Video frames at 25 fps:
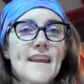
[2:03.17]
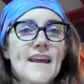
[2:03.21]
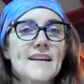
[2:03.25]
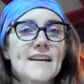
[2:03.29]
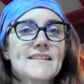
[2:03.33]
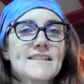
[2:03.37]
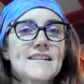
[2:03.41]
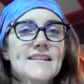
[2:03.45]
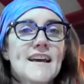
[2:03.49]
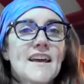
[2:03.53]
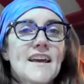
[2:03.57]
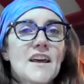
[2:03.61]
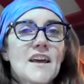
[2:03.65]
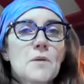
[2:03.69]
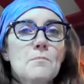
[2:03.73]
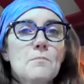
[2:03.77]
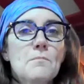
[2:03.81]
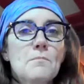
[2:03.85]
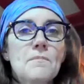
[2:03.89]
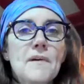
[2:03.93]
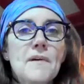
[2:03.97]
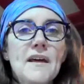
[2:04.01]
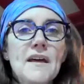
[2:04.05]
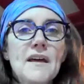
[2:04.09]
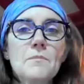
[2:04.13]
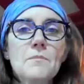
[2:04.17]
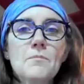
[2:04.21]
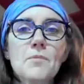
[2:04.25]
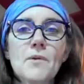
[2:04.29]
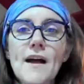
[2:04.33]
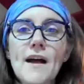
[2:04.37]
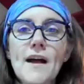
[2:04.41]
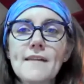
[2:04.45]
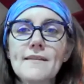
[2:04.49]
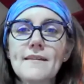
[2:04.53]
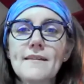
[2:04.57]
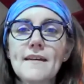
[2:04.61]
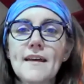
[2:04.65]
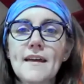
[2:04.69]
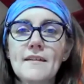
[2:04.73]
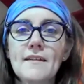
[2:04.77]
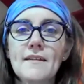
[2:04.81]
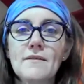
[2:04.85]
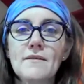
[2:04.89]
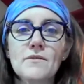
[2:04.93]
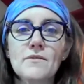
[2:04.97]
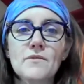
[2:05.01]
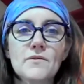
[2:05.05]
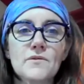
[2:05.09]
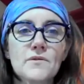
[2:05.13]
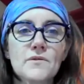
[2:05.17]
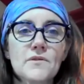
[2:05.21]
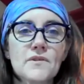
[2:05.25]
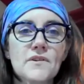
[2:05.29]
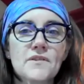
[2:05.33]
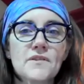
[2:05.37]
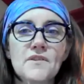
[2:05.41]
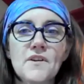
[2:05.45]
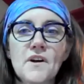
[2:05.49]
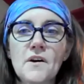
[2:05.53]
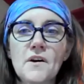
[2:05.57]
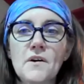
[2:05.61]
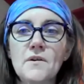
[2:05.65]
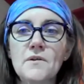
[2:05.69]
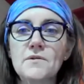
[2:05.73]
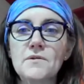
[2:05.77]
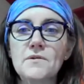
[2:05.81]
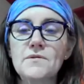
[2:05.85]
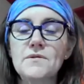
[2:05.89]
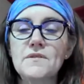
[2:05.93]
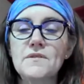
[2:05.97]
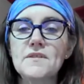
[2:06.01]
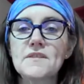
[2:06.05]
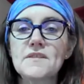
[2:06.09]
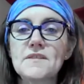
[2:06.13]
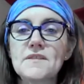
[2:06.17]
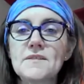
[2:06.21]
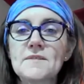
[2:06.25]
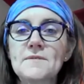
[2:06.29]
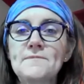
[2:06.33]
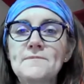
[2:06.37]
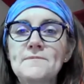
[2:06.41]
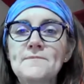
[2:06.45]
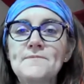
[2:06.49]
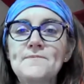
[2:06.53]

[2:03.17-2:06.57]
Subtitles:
And take a big breath in through your nose